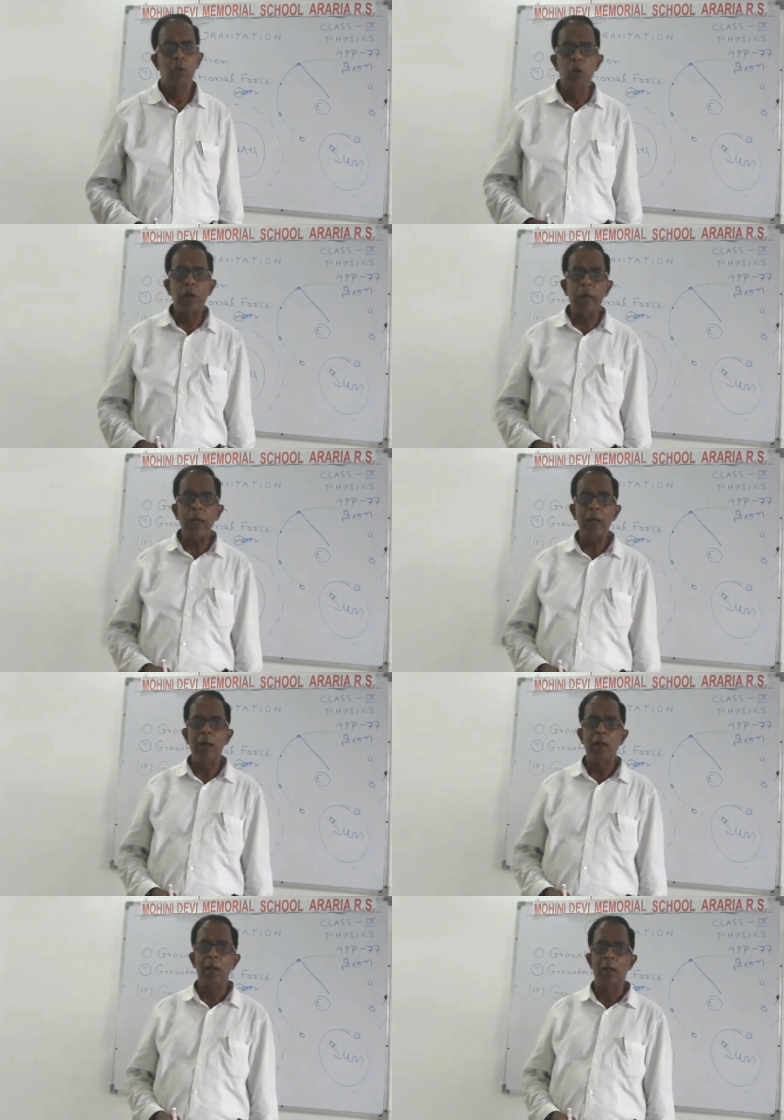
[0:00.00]

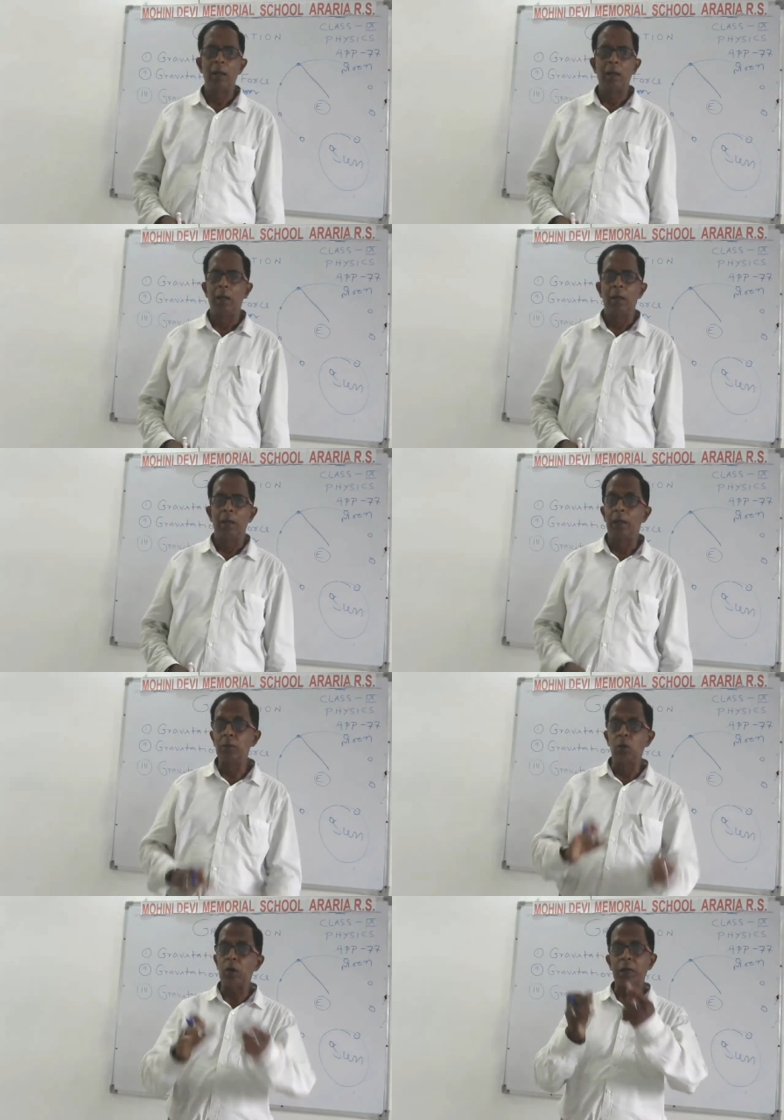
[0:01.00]
Okay? There
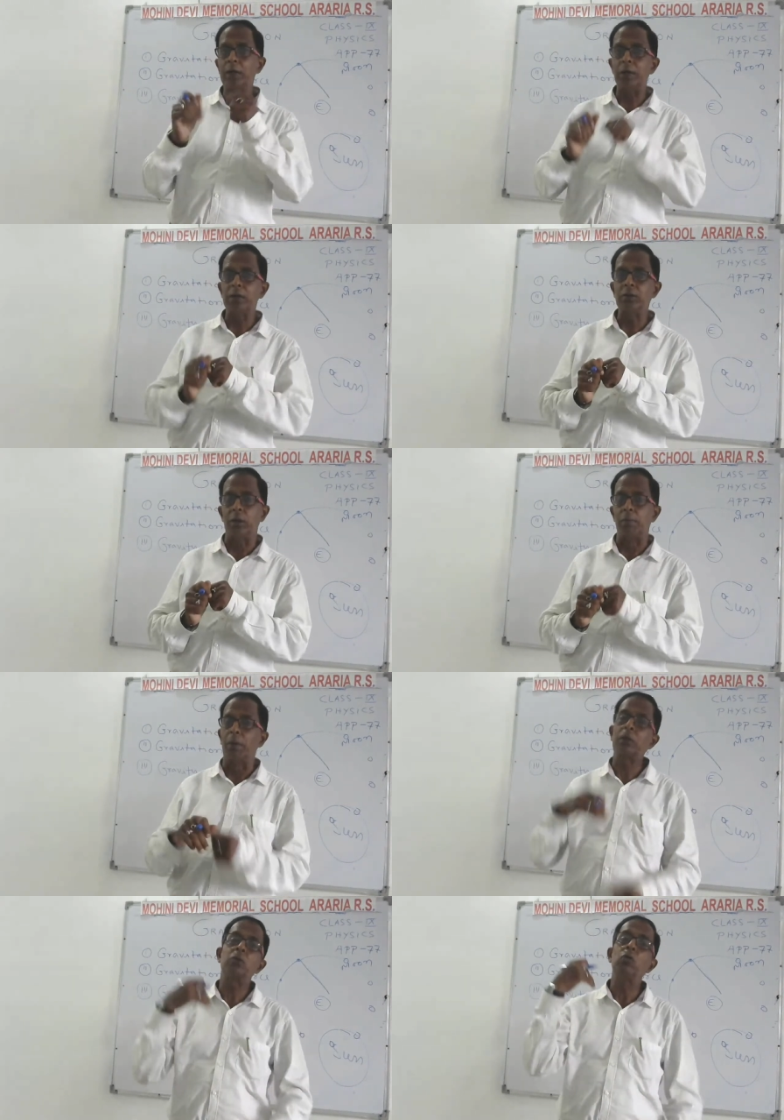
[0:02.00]
is not attraction,
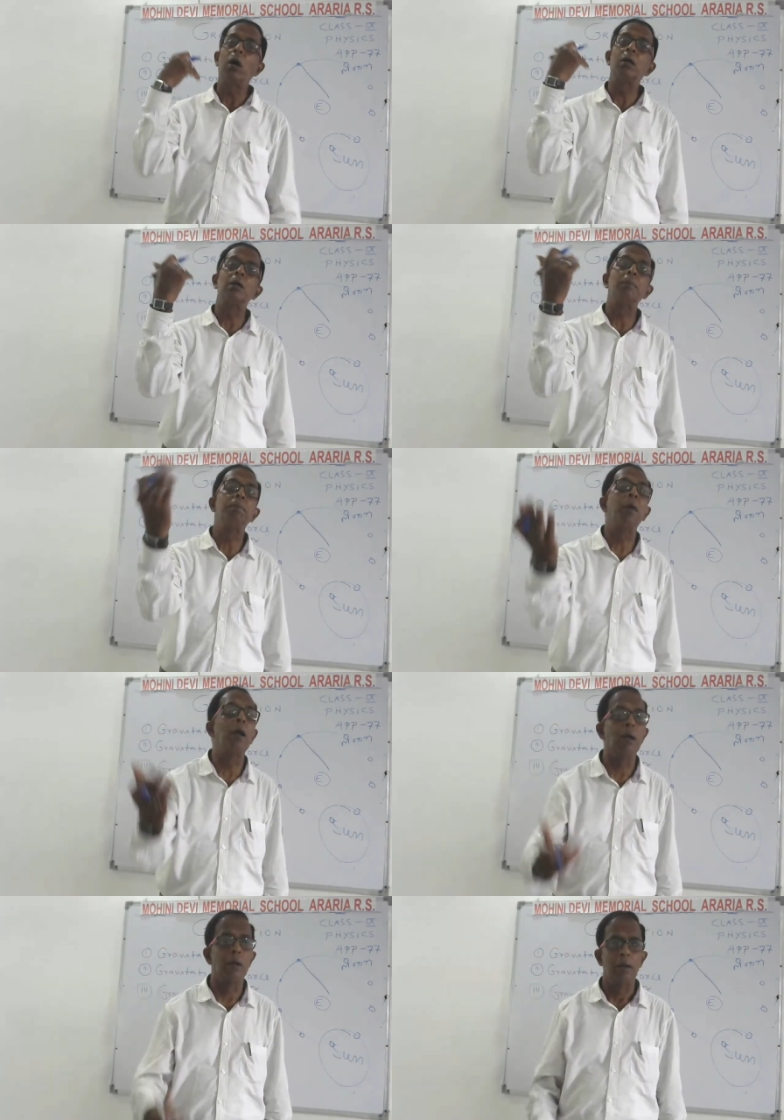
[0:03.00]
but you are
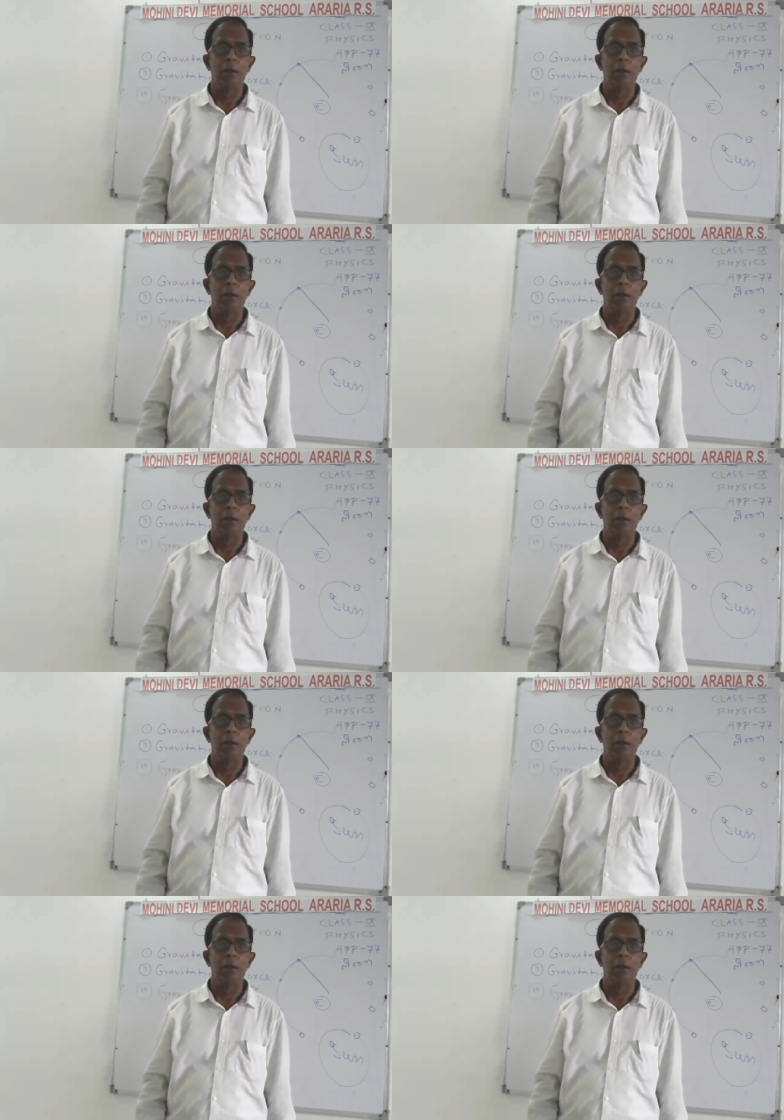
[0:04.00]
repelled.